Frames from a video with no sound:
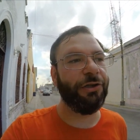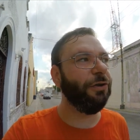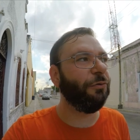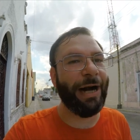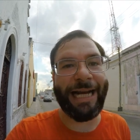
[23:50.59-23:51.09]

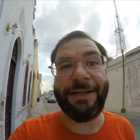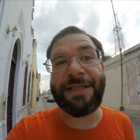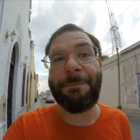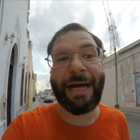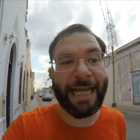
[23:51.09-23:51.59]
Look, when I
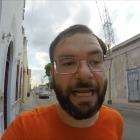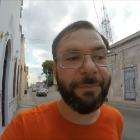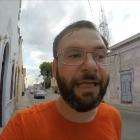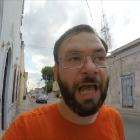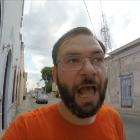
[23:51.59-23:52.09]
lived in
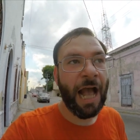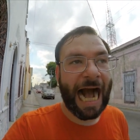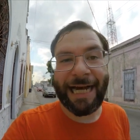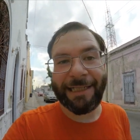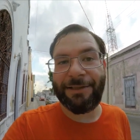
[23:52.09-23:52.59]
Miami,
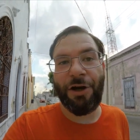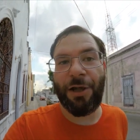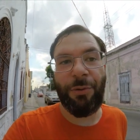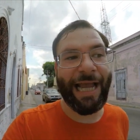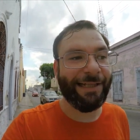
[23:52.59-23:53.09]
I didn't know
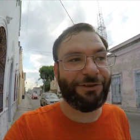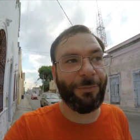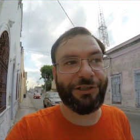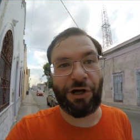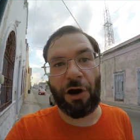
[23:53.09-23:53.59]
that we had so
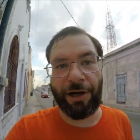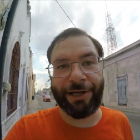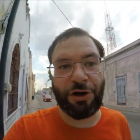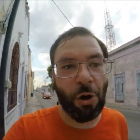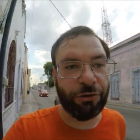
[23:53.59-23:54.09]
much art
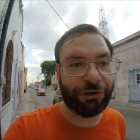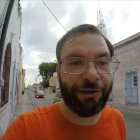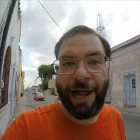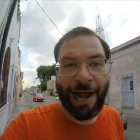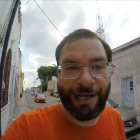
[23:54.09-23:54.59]
and culture.